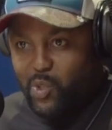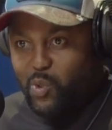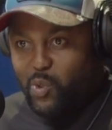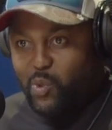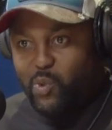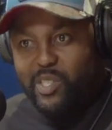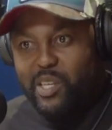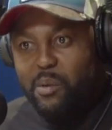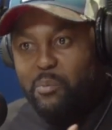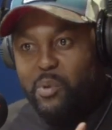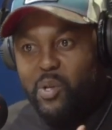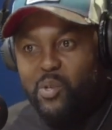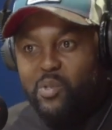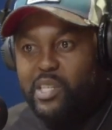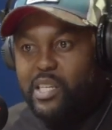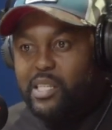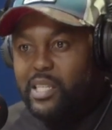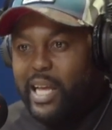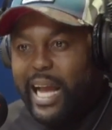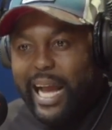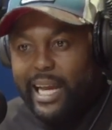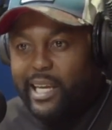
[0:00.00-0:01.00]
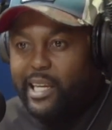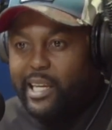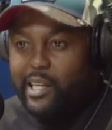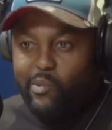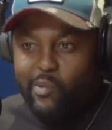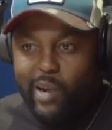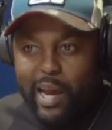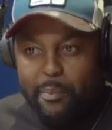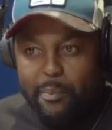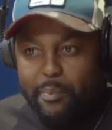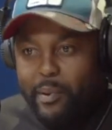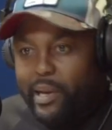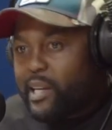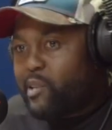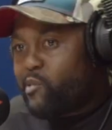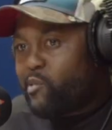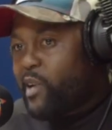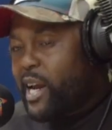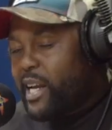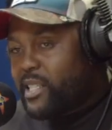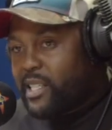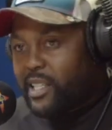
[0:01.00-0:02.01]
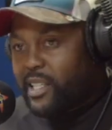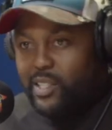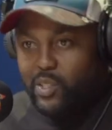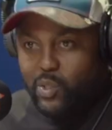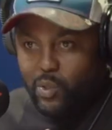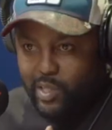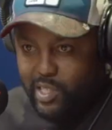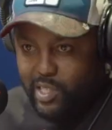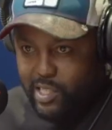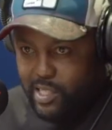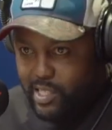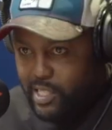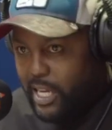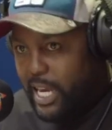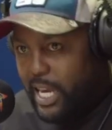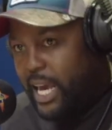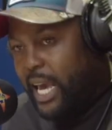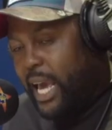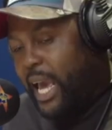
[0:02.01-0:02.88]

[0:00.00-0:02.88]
to someone who says ah, I can rap, I can write, I can mm-hmm. do this.